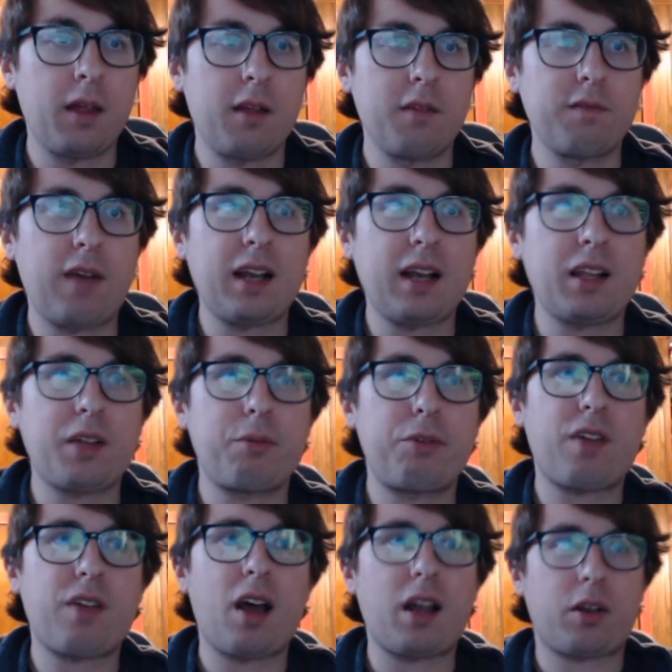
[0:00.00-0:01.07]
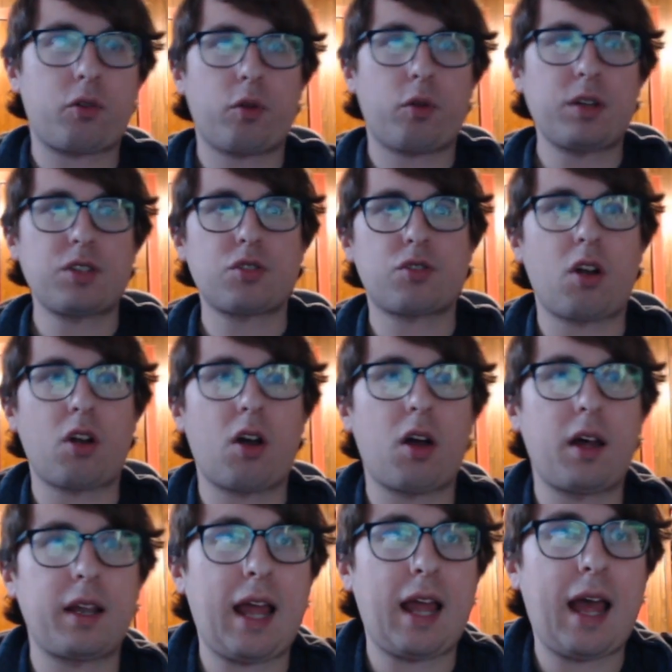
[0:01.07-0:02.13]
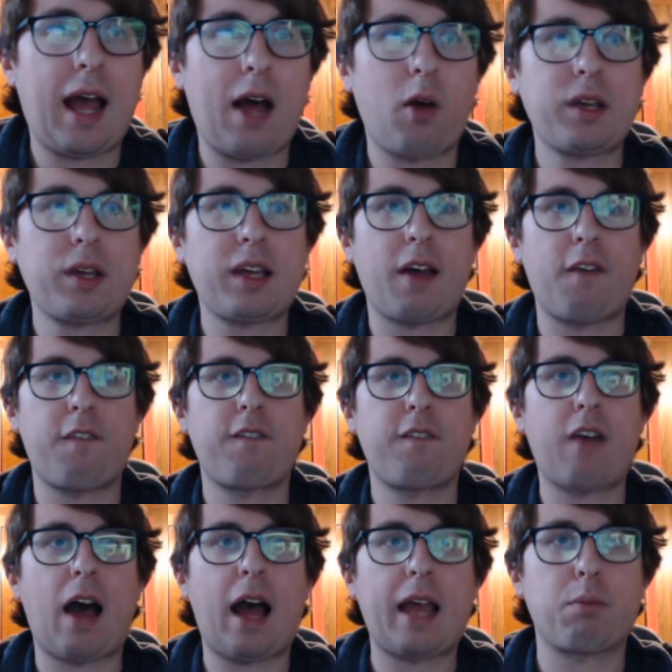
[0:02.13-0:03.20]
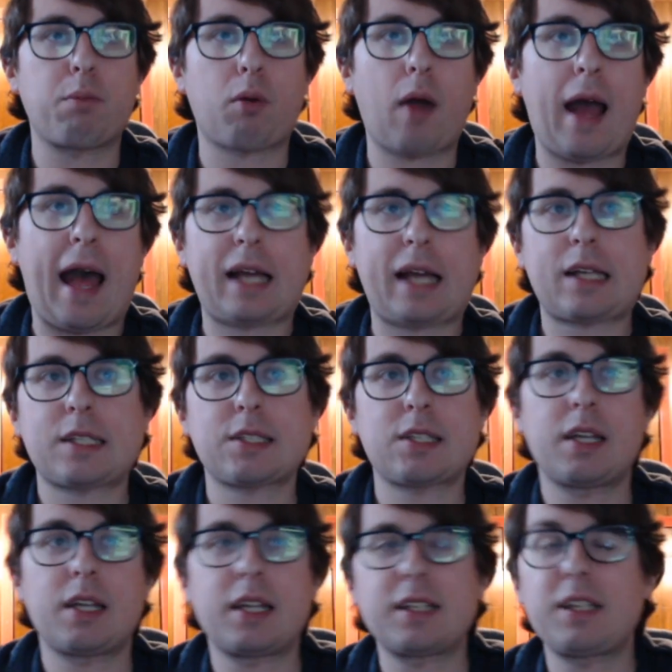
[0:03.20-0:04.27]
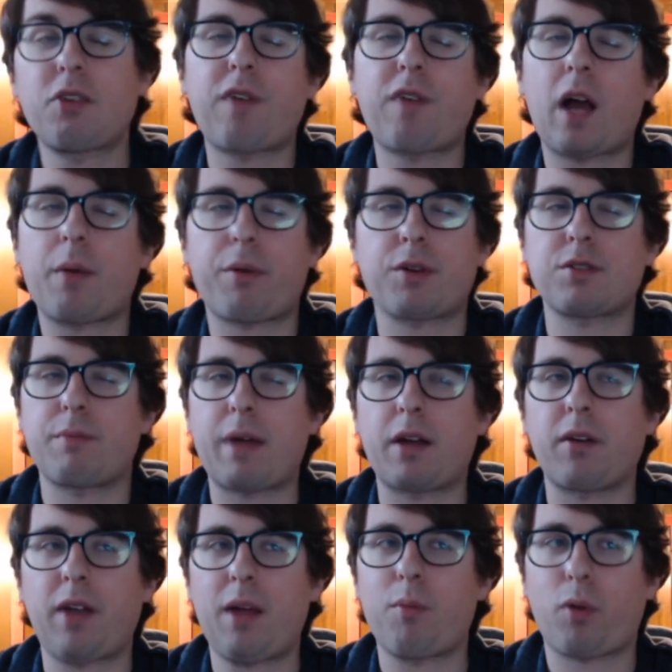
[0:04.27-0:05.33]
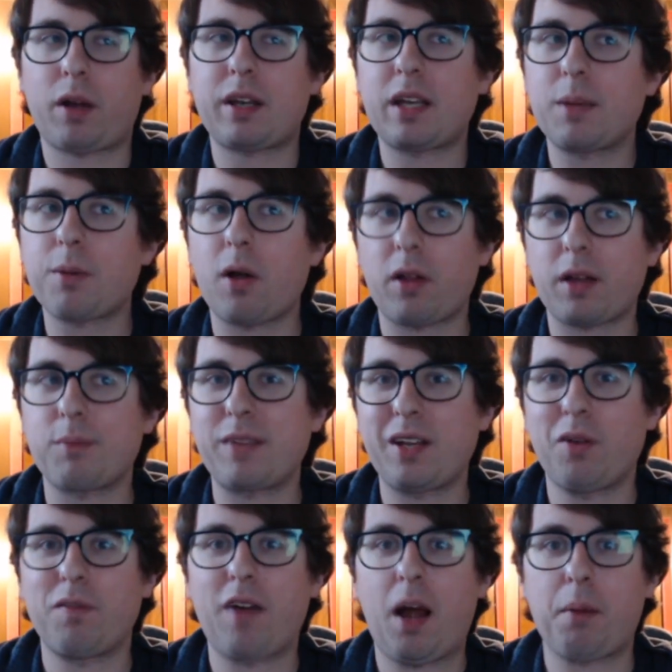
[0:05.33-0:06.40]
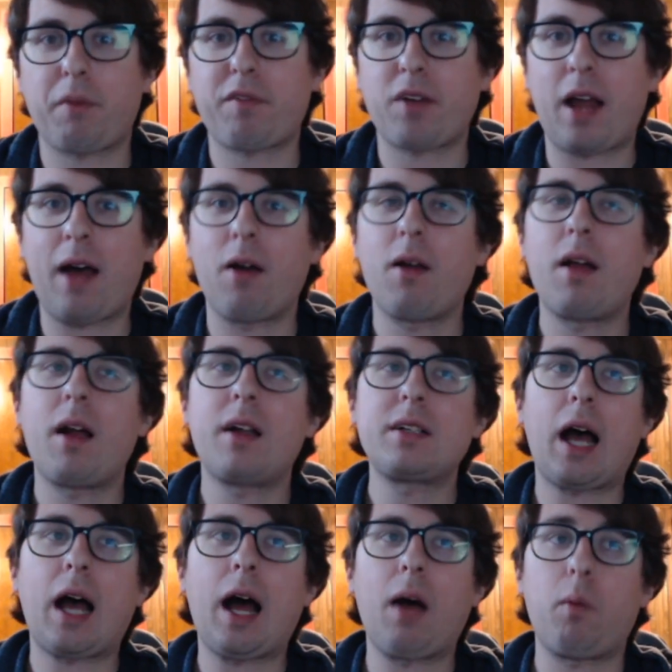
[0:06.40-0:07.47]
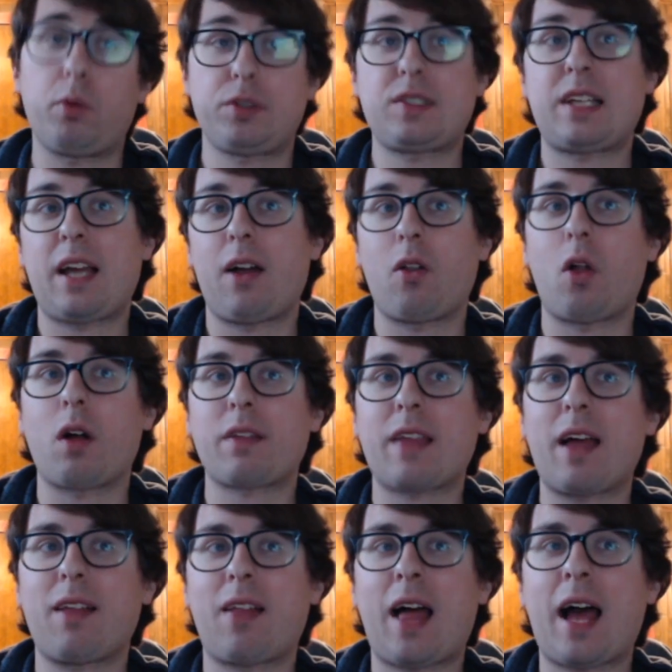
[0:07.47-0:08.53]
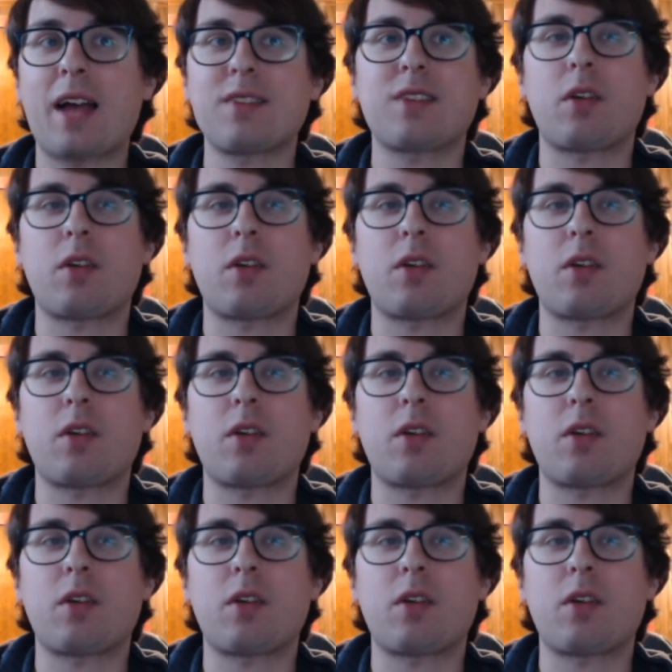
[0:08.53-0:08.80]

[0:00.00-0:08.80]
Finally, we've got Crystron Halkafibrax. Needle Fiber is a better name. We're going to keep calling him Needle Fiber for now. We'll see how long that lasts.